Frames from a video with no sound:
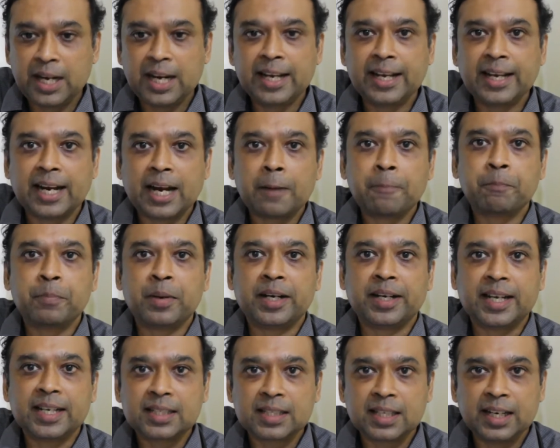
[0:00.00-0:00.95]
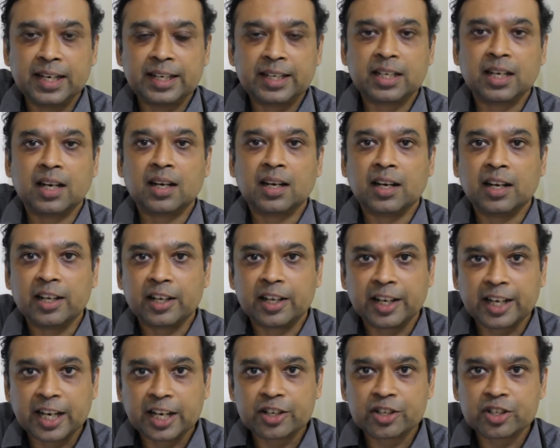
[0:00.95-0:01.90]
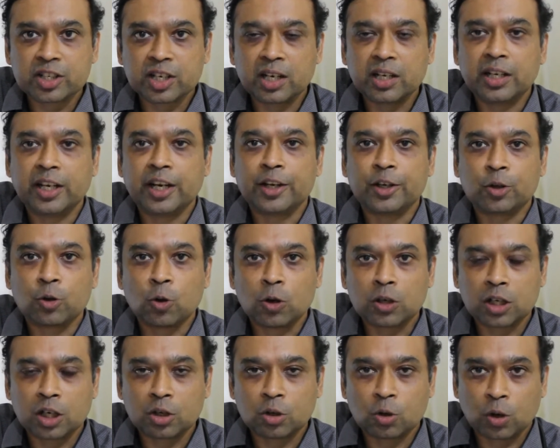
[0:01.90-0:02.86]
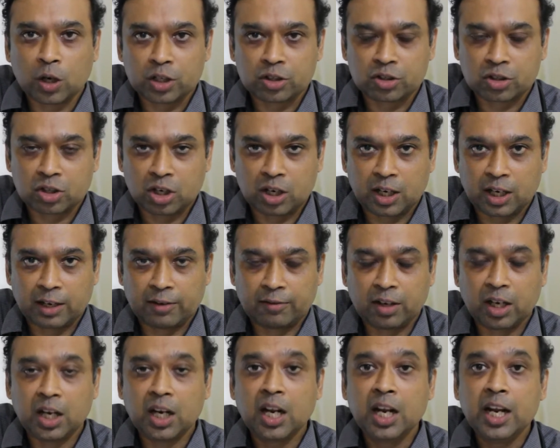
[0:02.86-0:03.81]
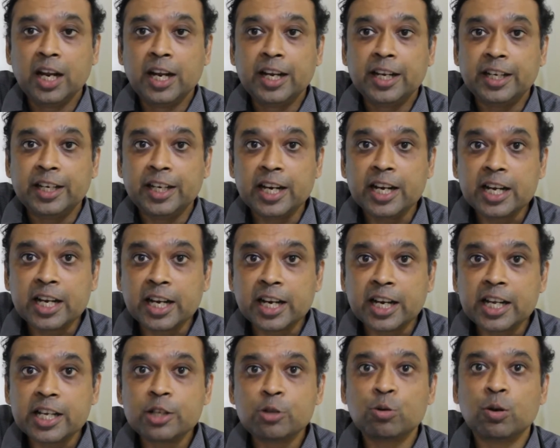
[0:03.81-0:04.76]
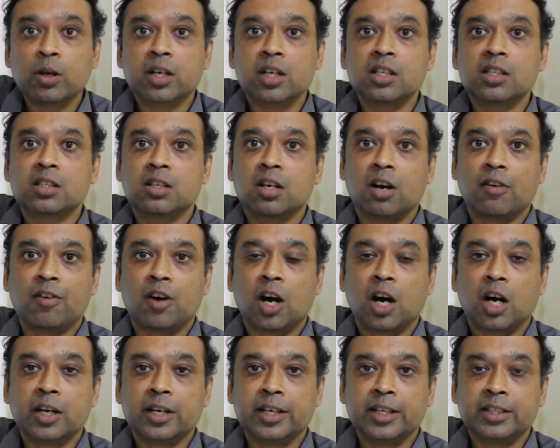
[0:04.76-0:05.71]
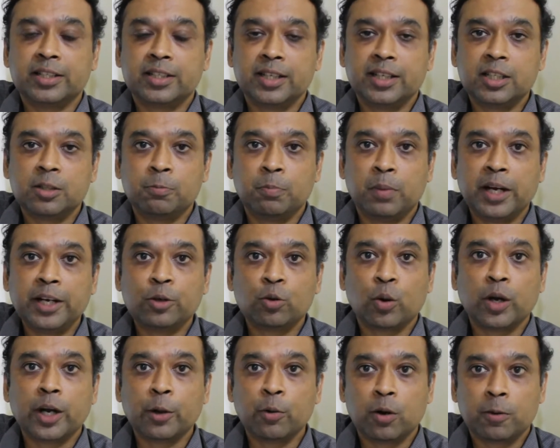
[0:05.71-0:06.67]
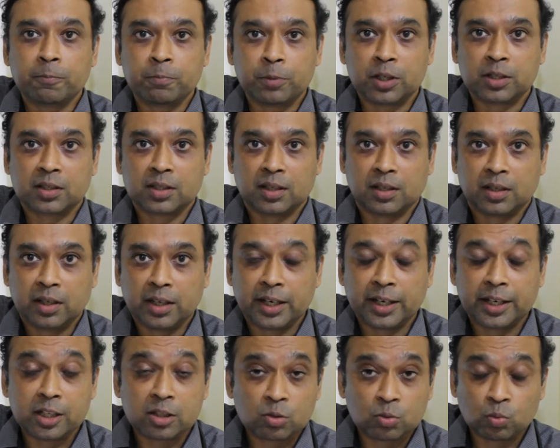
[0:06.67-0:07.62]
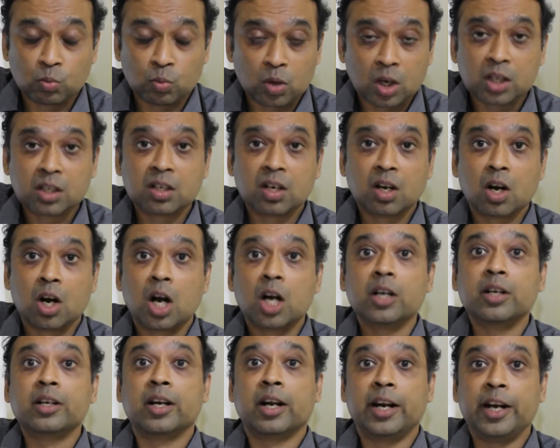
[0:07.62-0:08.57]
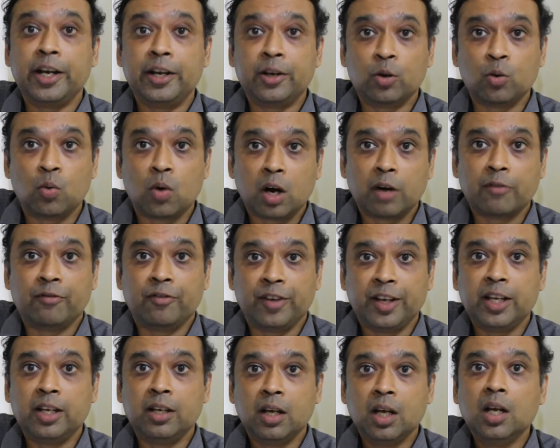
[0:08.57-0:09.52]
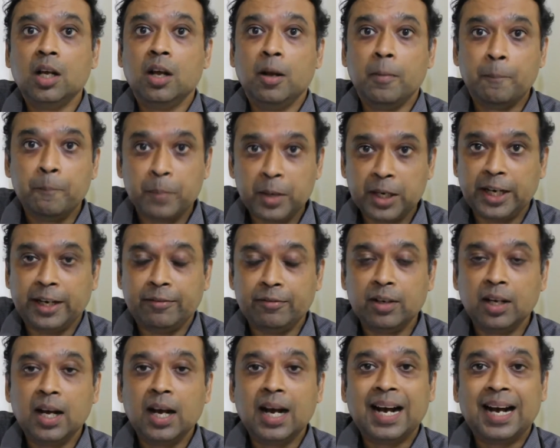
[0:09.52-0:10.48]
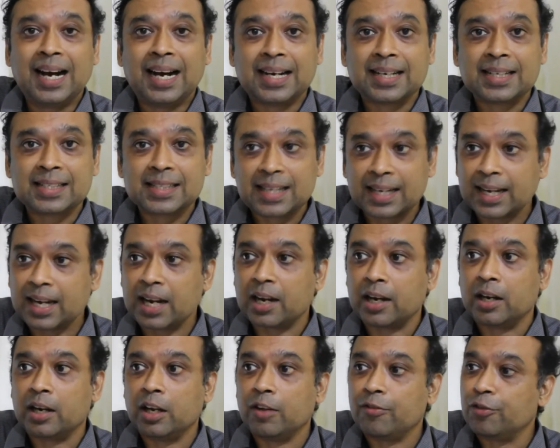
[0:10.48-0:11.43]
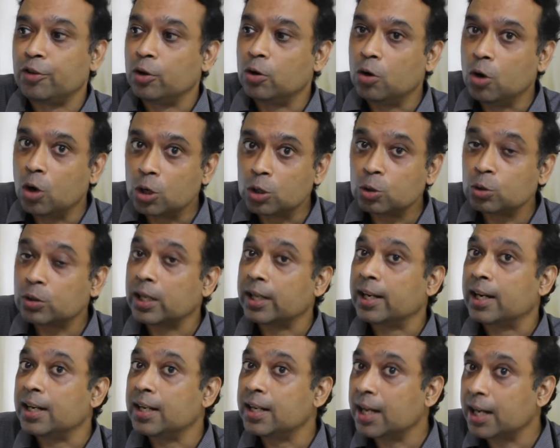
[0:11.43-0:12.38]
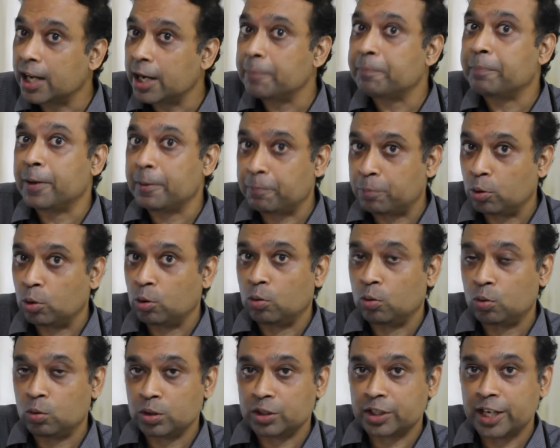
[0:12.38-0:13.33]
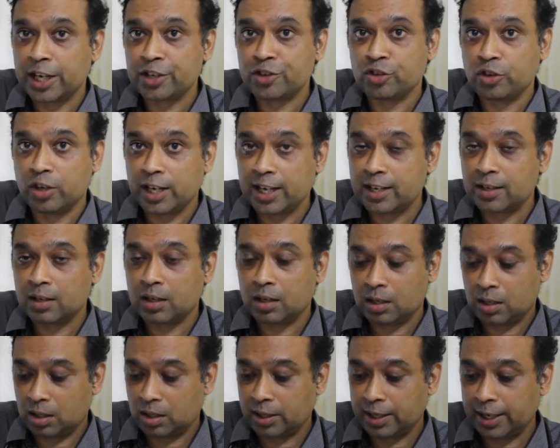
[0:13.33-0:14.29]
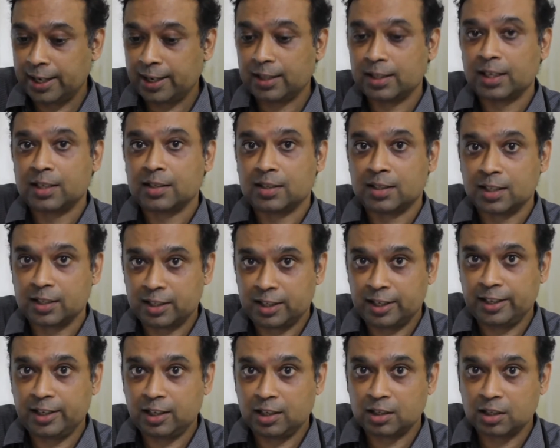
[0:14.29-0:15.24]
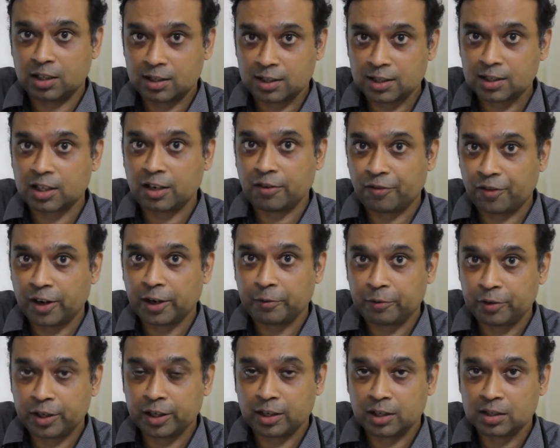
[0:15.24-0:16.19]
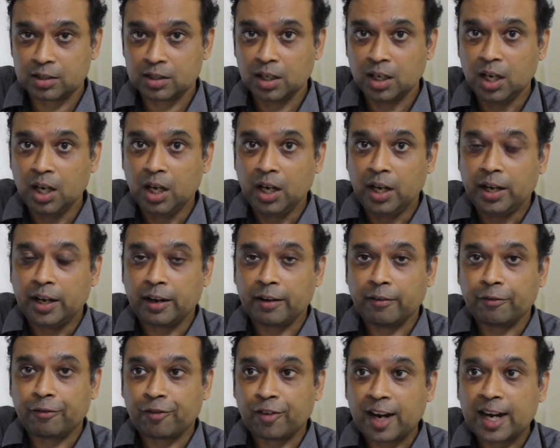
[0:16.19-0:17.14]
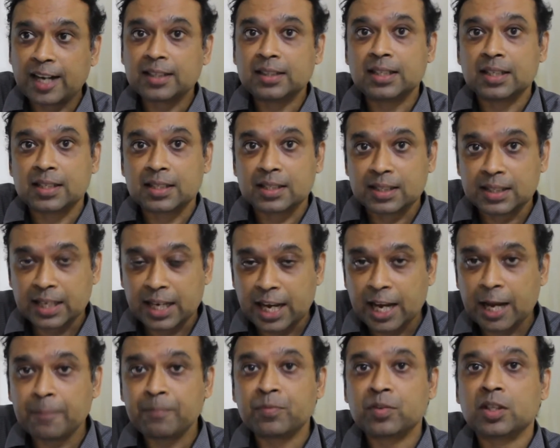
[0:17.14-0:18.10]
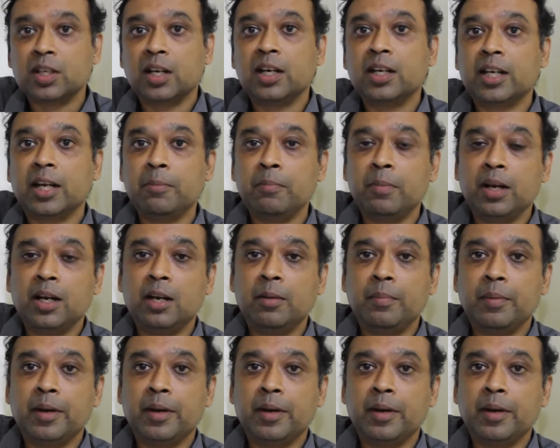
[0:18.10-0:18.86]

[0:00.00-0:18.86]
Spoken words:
milligram per deciliter reduction in total cholesterol level, increase your risk of heart disease by 21%. It is what contrary to what we believe. And second, if you go to the elderly people whose age greater than 60 years or 65 years, in fact, the same 30